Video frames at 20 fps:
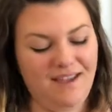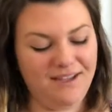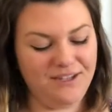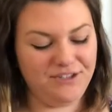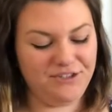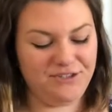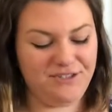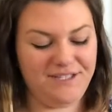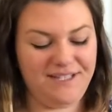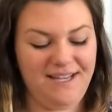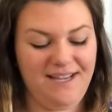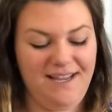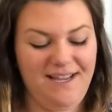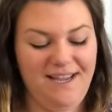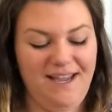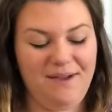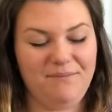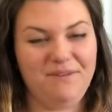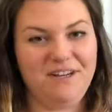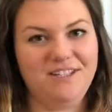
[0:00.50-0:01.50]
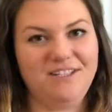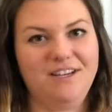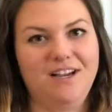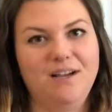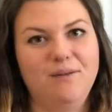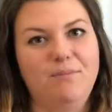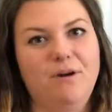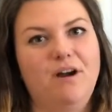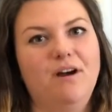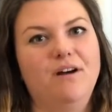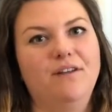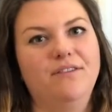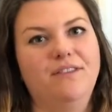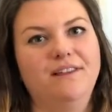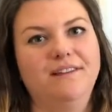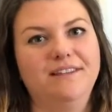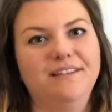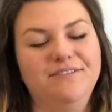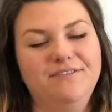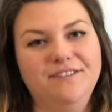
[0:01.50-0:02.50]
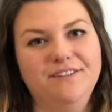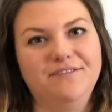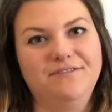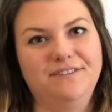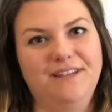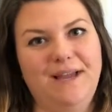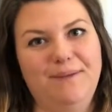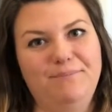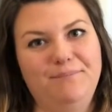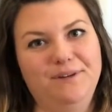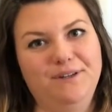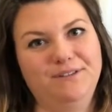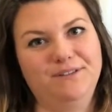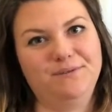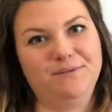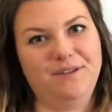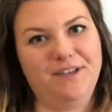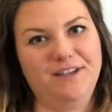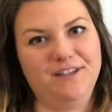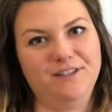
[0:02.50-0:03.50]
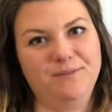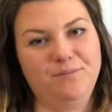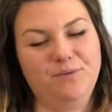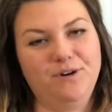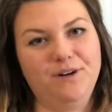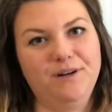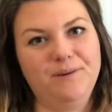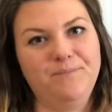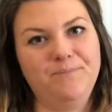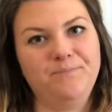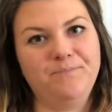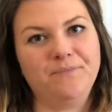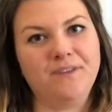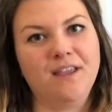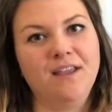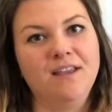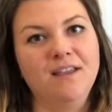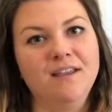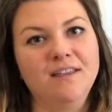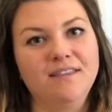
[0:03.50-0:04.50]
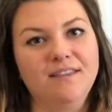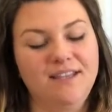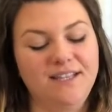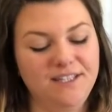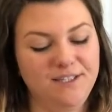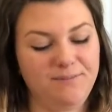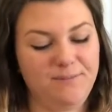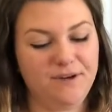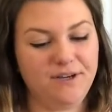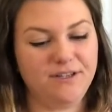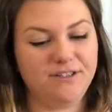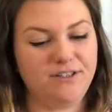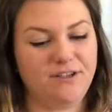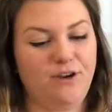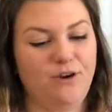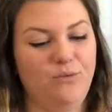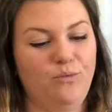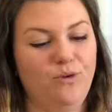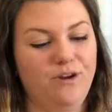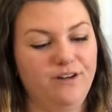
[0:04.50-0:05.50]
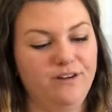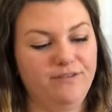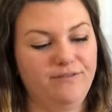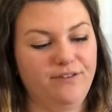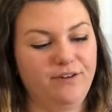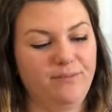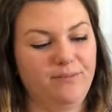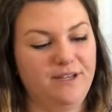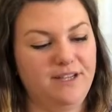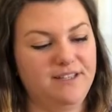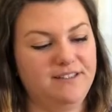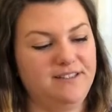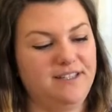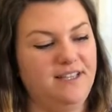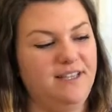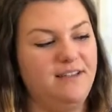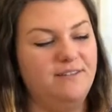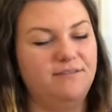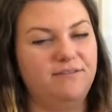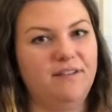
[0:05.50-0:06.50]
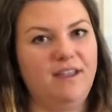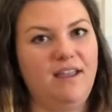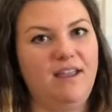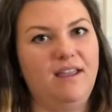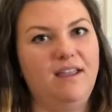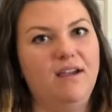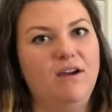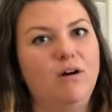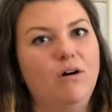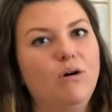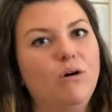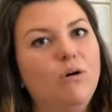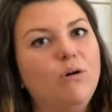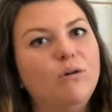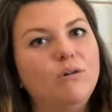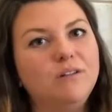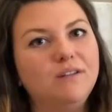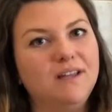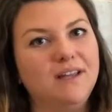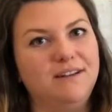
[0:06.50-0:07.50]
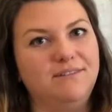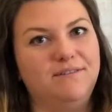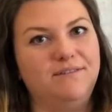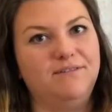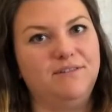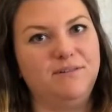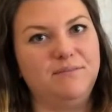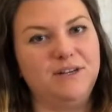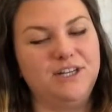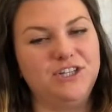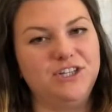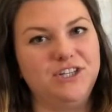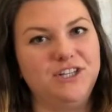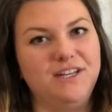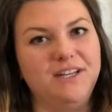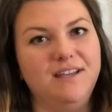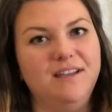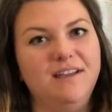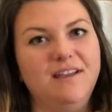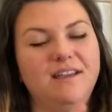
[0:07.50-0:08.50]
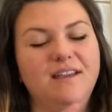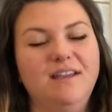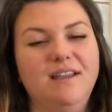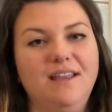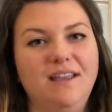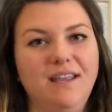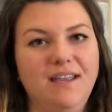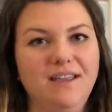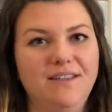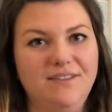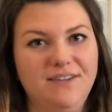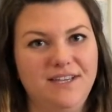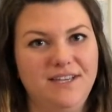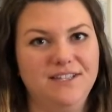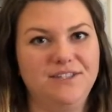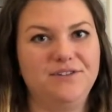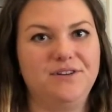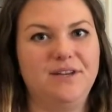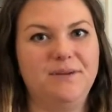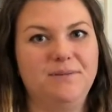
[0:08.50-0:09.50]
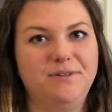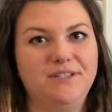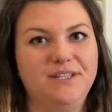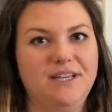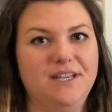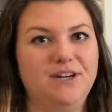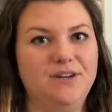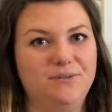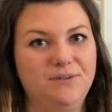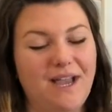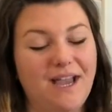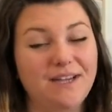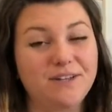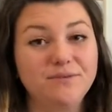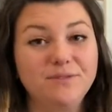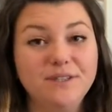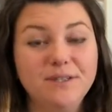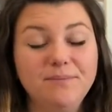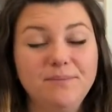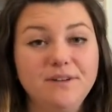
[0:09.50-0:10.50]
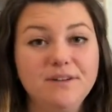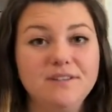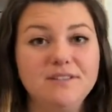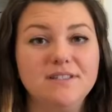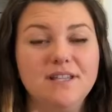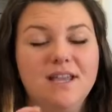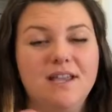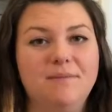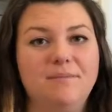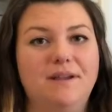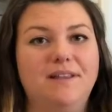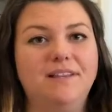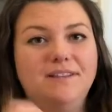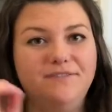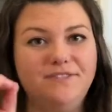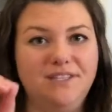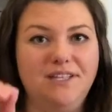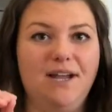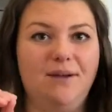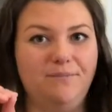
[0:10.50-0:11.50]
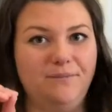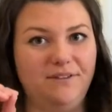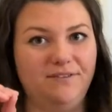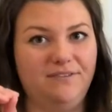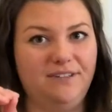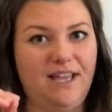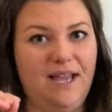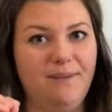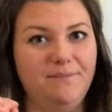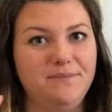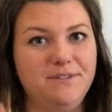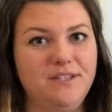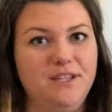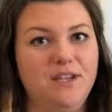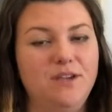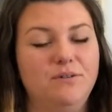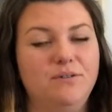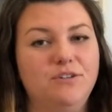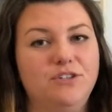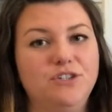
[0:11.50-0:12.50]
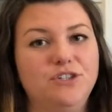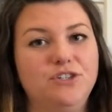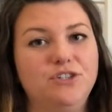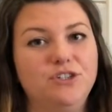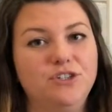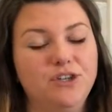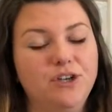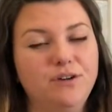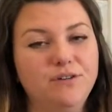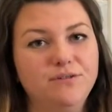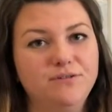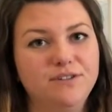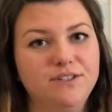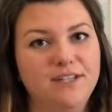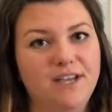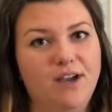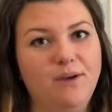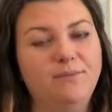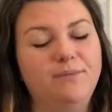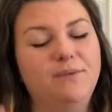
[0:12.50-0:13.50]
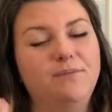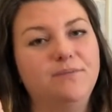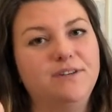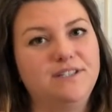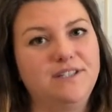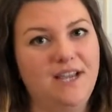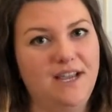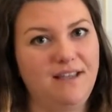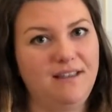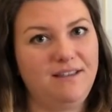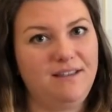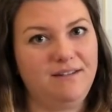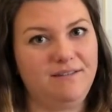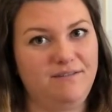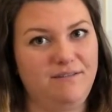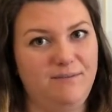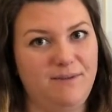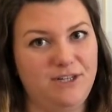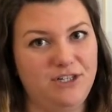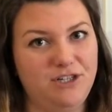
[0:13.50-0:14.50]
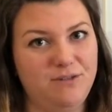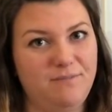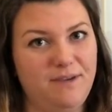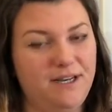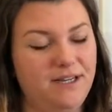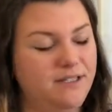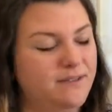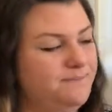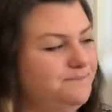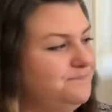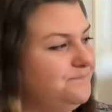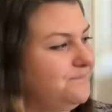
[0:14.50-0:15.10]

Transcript: So today I'm going to talk about the Lift the Flap books with Usborne. These books are wonderful because they give a whole lot of information and the kids are able to interact with the books by lifting up the flaps, which is shown to help them retain the information better.